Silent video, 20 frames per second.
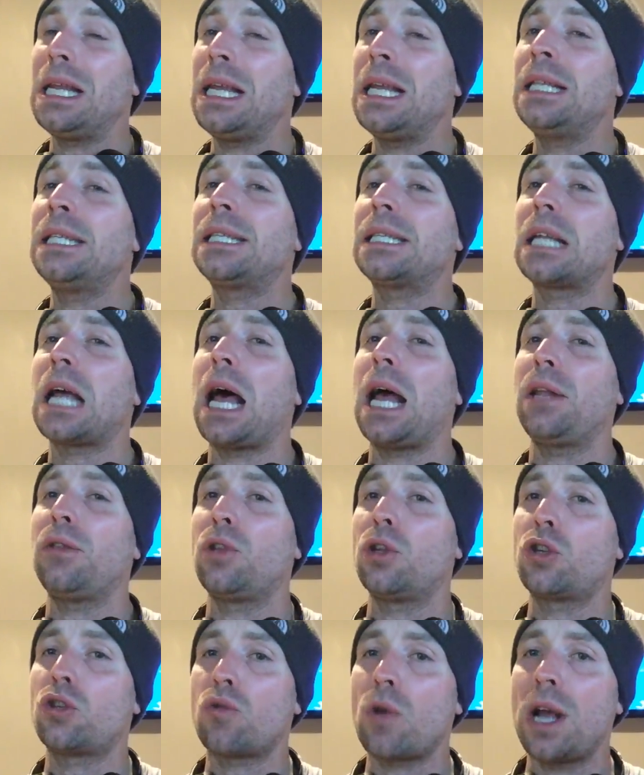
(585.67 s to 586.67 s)
inside
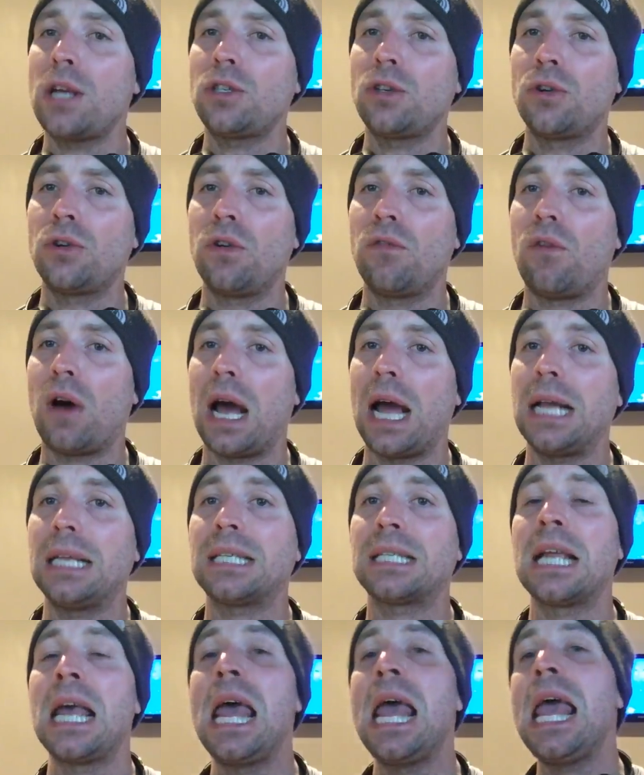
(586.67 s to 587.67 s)
the Trezor
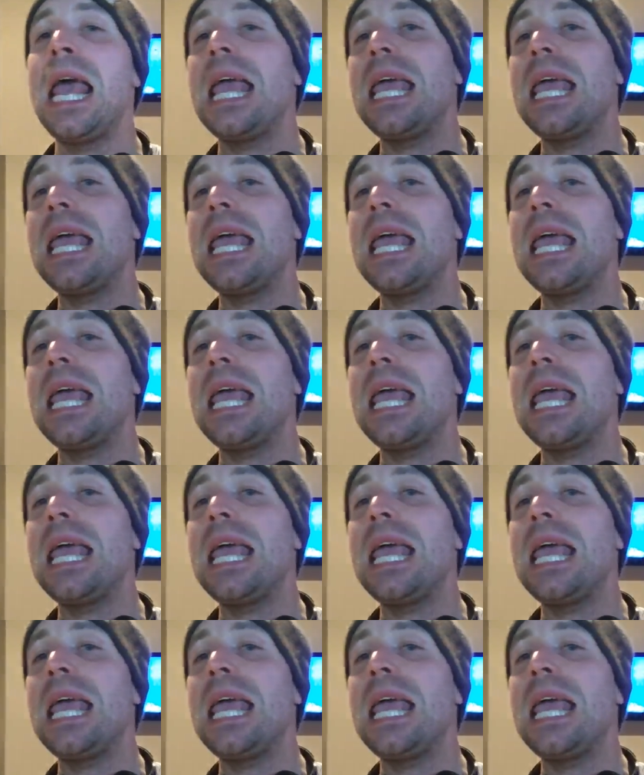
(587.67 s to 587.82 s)
device,